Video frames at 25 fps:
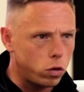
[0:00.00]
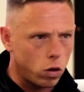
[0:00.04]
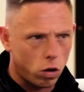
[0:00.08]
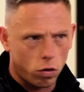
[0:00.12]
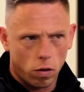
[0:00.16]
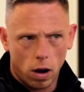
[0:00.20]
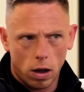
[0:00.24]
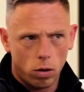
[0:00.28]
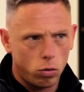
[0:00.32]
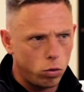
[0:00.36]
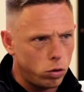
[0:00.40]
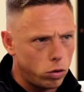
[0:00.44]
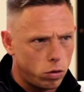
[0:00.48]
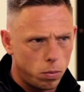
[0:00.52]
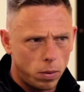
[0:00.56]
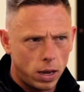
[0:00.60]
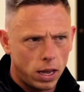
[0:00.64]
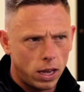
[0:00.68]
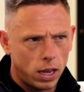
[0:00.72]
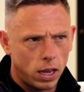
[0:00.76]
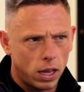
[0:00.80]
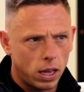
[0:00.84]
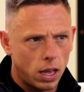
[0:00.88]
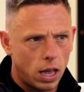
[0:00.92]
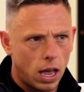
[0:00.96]
around
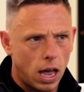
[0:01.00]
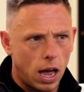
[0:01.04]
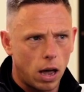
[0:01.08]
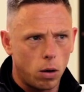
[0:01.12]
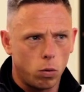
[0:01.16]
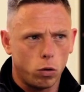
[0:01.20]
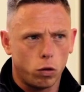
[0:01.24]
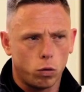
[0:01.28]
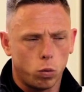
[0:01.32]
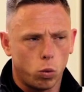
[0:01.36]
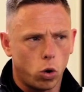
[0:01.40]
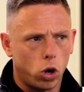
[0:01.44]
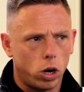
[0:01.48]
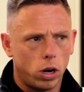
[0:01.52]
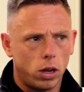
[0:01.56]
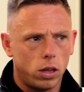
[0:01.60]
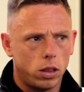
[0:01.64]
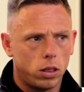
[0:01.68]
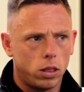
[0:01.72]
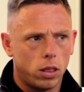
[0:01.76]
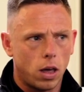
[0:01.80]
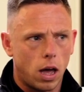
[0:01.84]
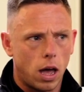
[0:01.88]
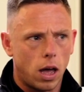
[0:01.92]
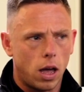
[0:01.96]
me. I was
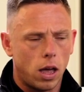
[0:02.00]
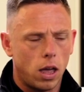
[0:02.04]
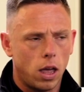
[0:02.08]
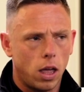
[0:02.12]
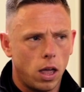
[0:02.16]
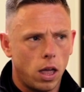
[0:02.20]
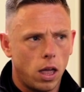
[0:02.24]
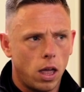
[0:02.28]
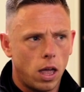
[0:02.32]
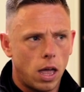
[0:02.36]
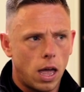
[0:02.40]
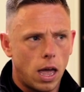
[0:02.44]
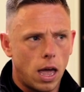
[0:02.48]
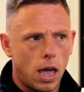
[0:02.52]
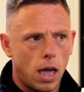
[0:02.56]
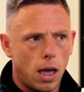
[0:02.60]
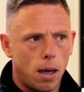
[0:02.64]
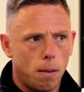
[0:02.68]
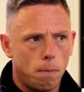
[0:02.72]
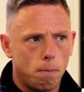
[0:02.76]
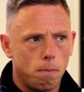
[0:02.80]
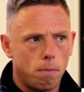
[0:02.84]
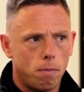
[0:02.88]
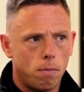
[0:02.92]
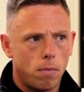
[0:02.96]
worried that
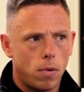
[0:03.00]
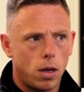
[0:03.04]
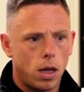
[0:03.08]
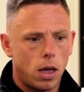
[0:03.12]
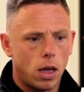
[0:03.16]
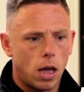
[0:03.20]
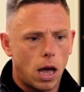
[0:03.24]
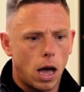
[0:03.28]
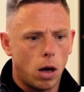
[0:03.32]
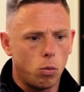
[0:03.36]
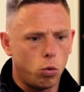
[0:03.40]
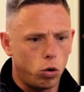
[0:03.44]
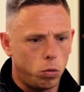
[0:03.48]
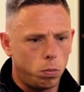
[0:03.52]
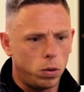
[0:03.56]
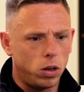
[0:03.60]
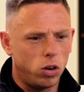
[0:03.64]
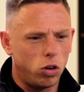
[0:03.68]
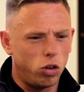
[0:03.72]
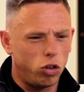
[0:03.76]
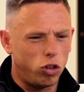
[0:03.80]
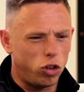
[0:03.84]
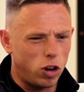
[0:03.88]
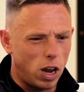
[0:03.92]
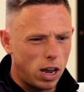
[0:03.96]
I would be
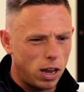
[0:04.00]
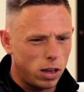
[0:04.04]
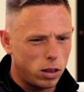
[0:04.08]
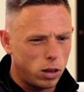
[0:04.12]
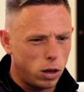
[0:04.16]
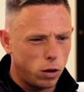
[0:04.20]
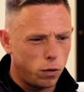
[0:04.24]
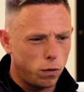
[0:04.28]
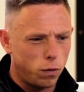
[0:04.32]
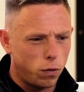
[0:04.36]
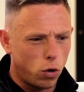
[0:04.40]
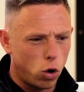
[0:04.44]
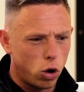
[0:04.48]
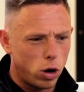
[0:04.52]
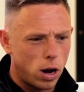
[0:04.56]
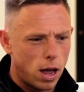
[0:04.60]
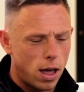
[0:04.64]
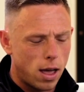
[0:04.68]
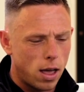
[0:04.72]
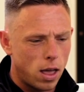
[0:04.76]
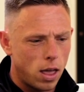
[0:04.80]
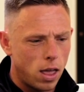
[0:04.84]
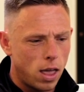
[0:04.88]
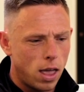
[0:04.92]
rejected for it.